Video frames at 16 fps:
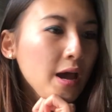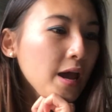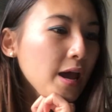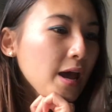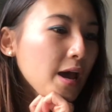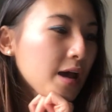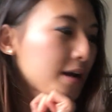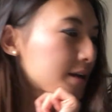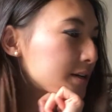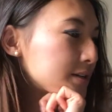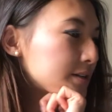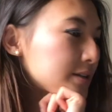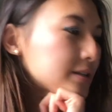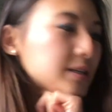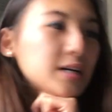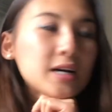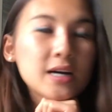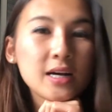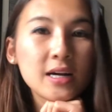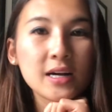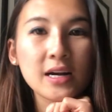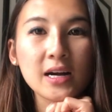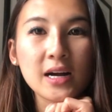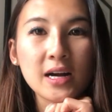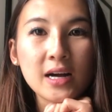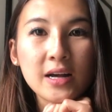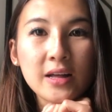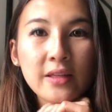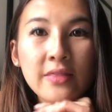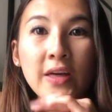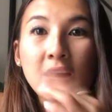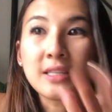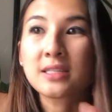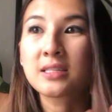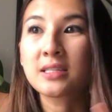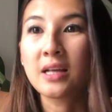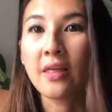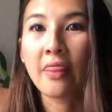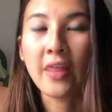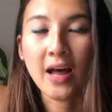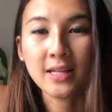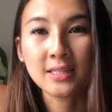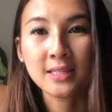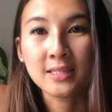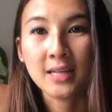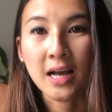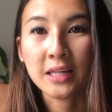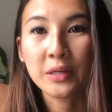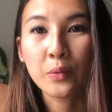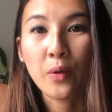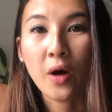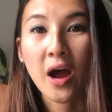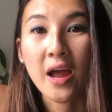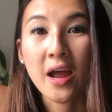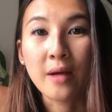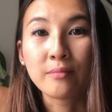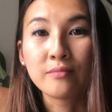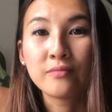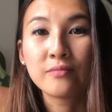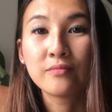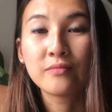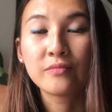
And that's exactly why I'm